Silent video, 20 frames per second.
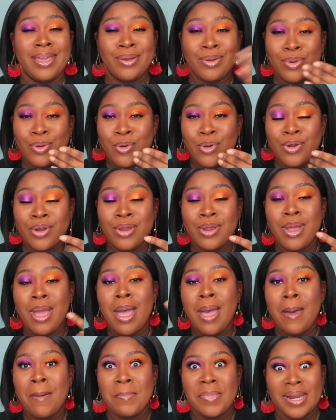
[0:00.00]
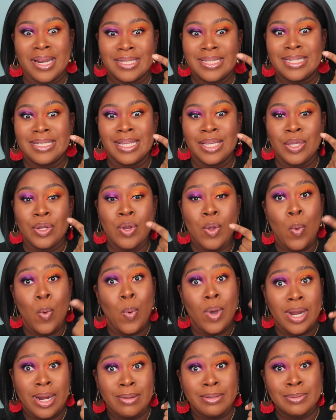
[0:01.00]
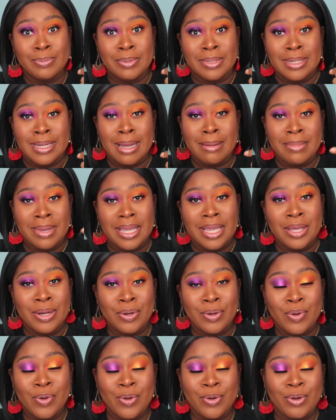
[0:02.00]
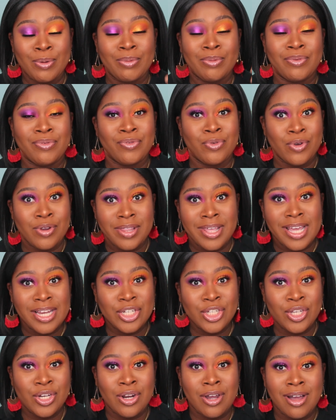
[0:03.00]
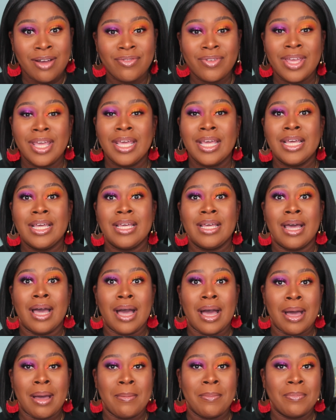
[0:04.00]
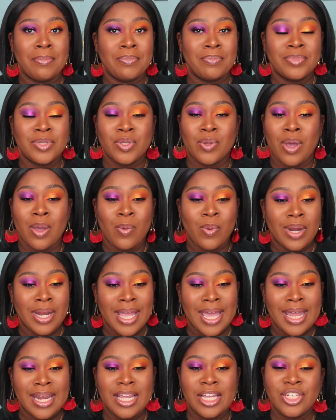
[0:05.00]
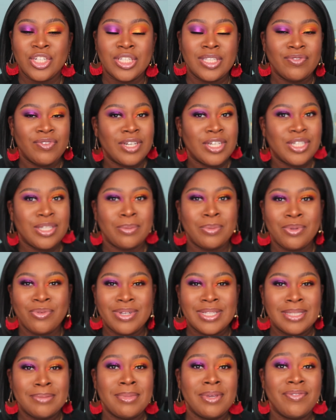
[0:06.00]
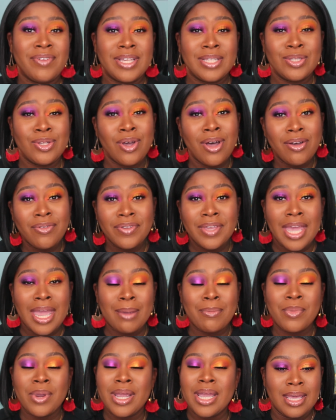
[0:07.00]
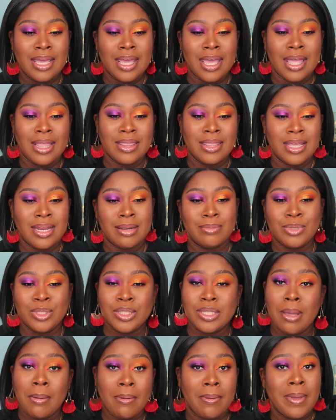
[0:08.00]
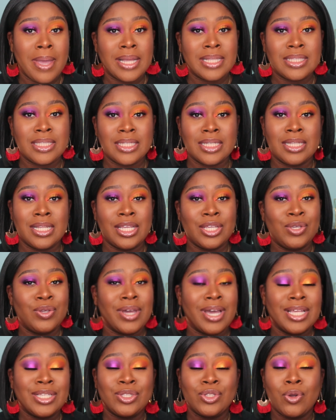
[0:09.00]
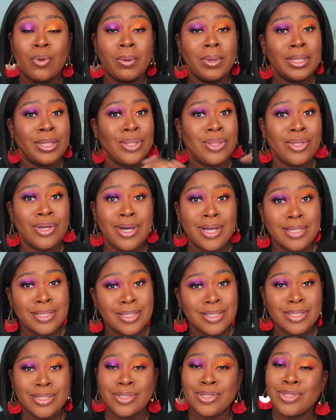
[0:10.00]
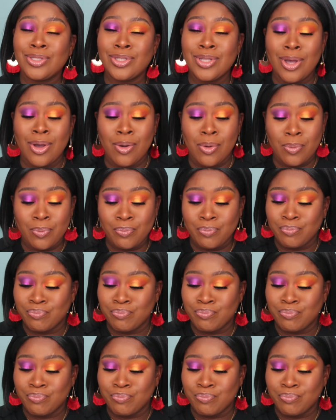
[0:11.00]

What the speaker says: inner corner, but I did let you know what I was putting on my inner corner before that shut off. So I went ahead and just finished up the rest of my face off camera, and then I'm just coming back to let you guys know my thoughts. So,